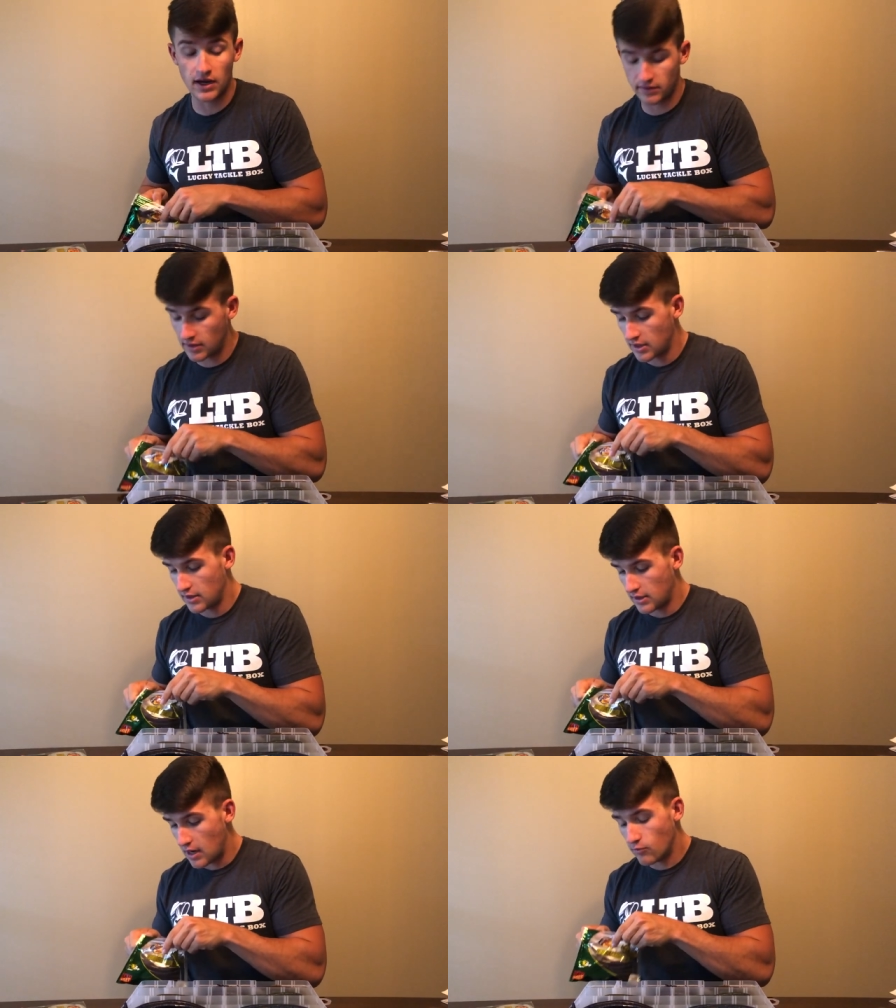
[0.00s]
I,
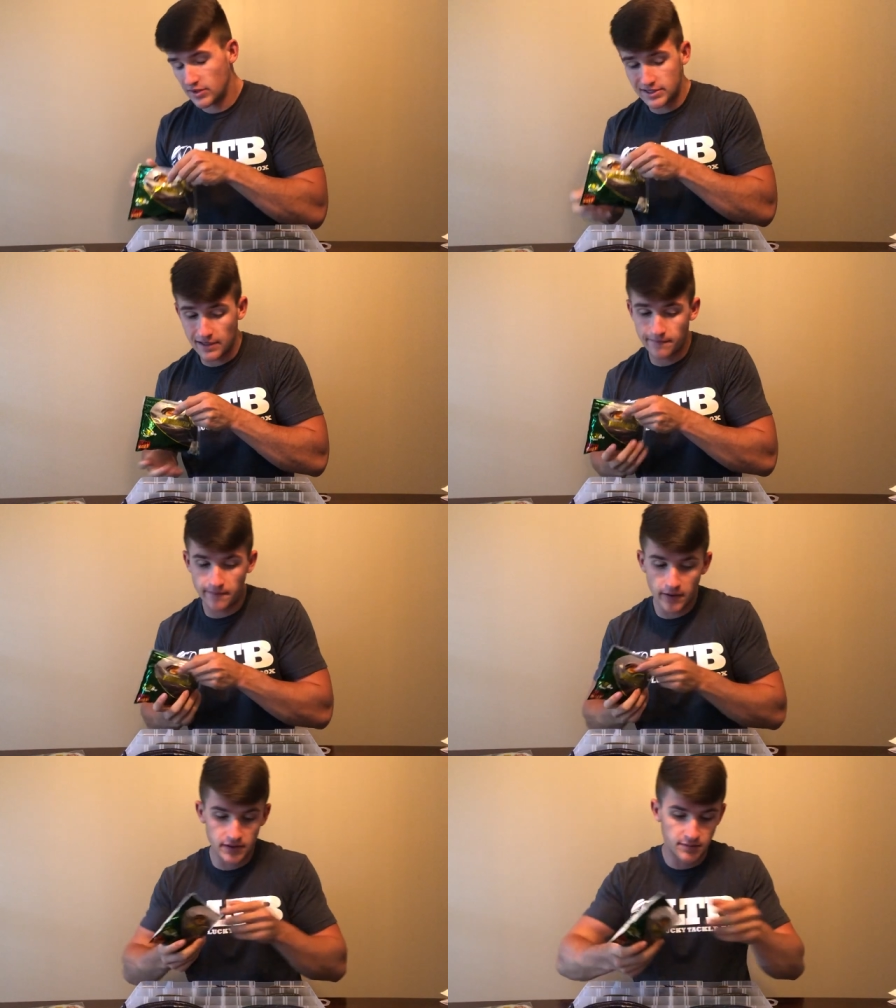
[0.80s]
I would say
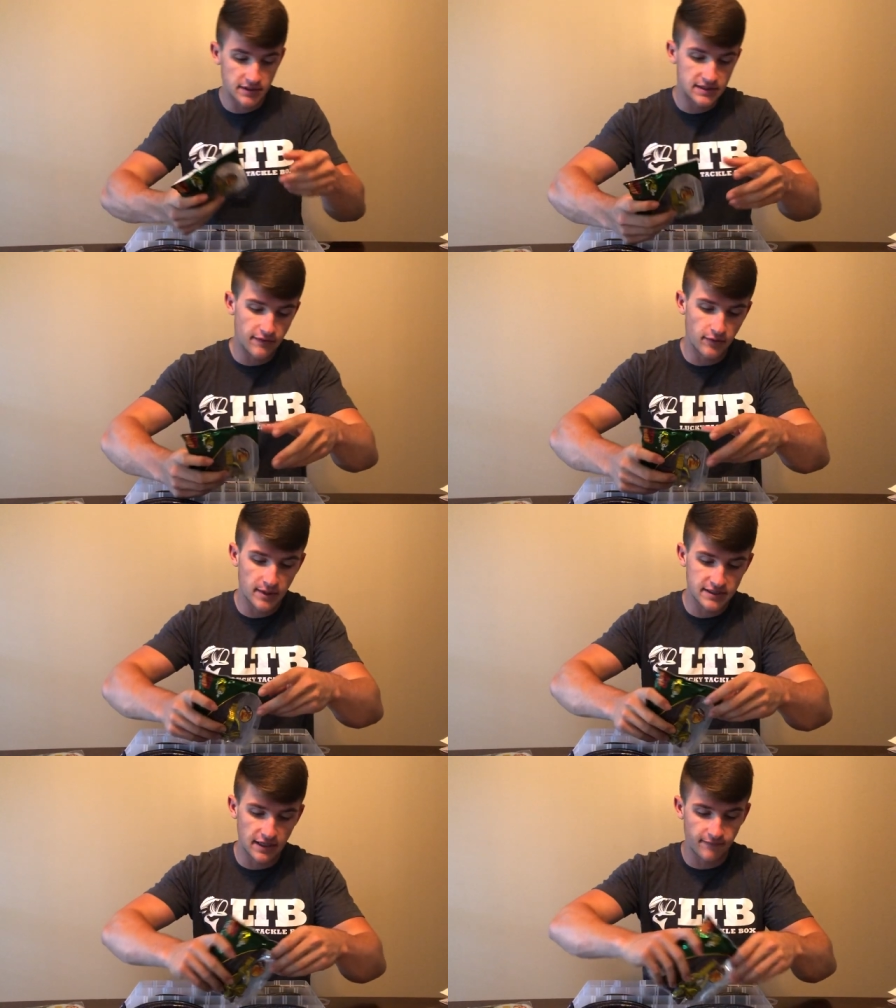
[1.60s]
first, but it's definitely
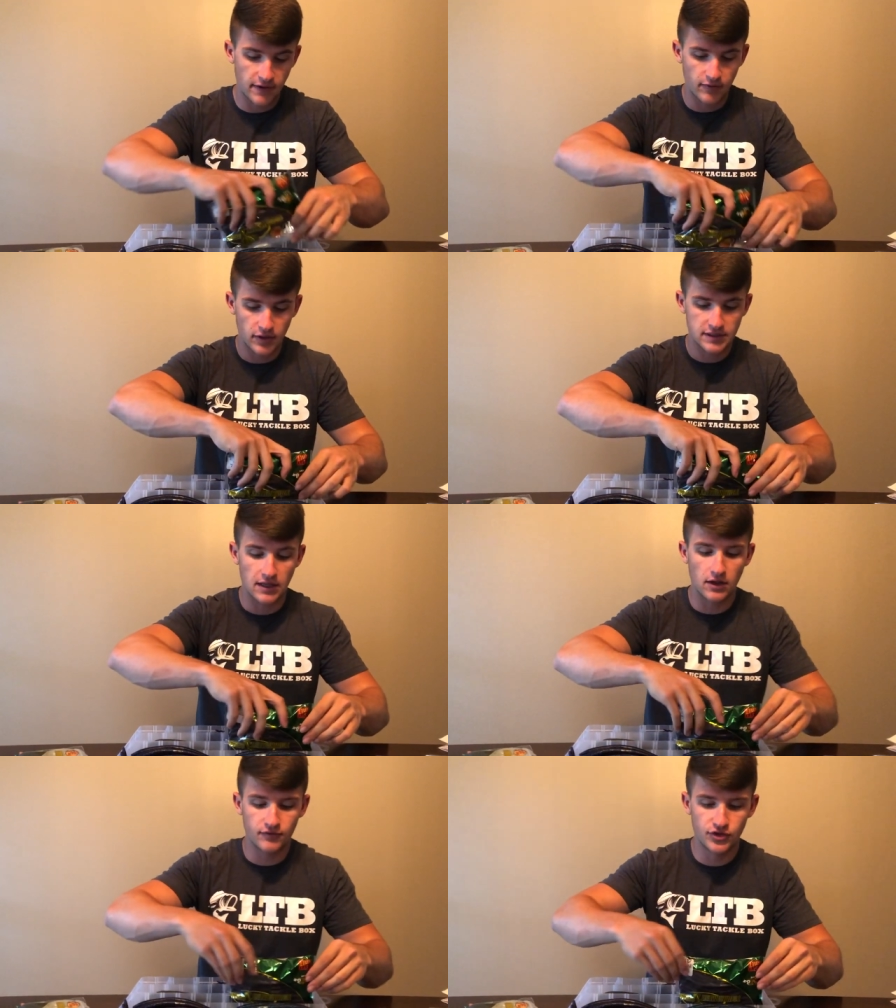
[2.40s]
my second favorite because I
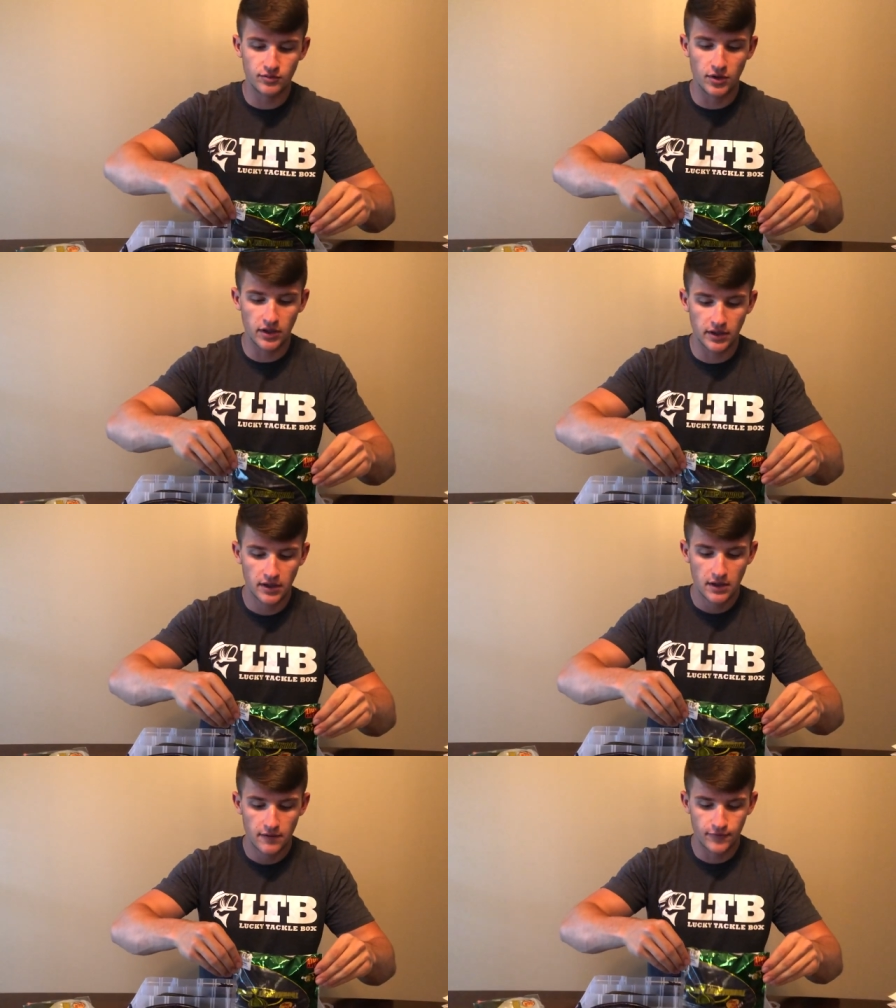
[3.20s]
love Junebug
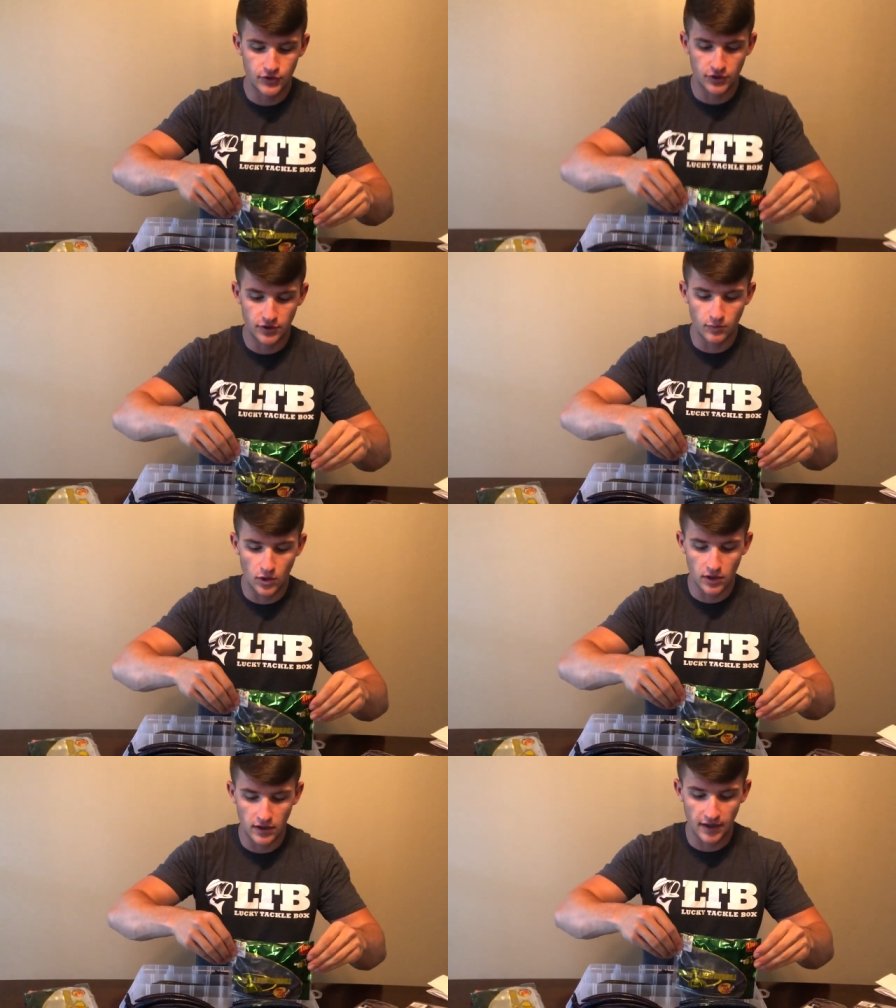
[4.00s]
for dirty water.